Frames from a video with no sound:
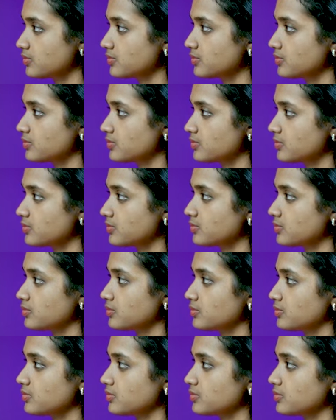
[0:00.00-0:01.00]

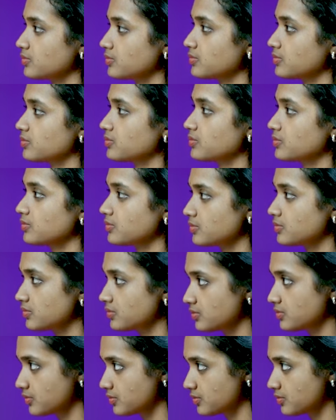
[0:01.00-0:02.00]

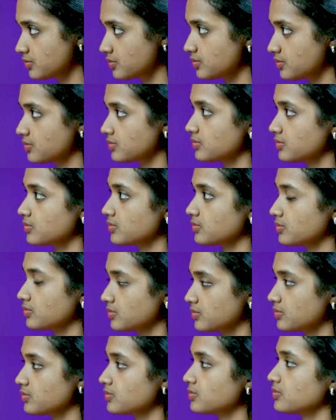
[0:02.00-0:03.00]

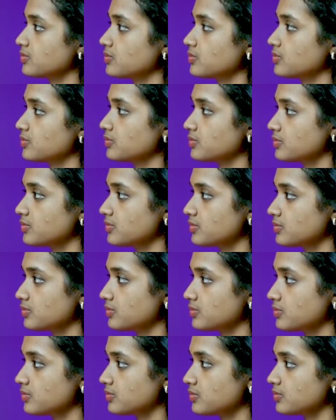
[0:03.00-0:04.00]

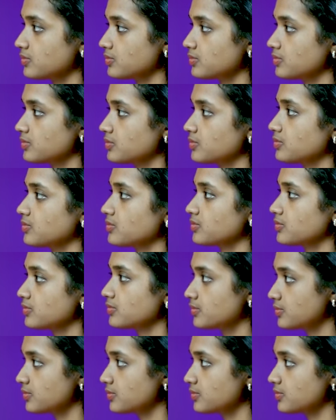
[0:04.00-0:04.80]
(not speaking)